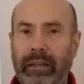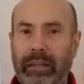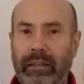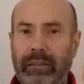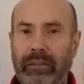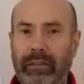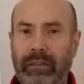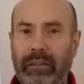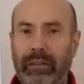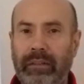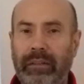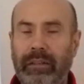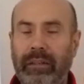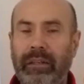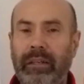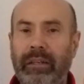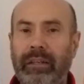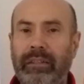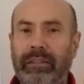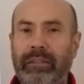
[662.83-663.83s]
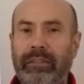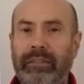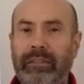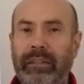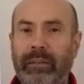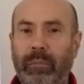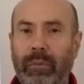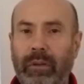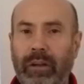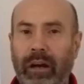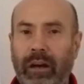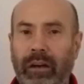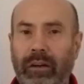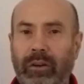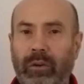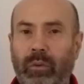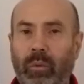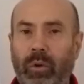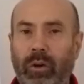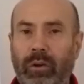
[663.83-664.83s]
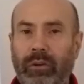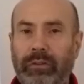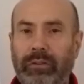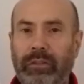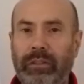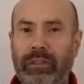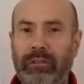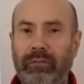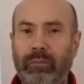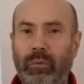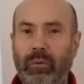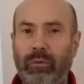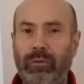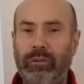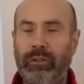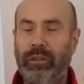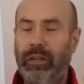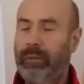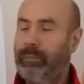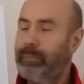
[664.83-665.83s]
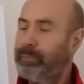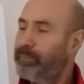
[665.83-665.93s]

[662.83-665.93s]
There's a similar quality of water.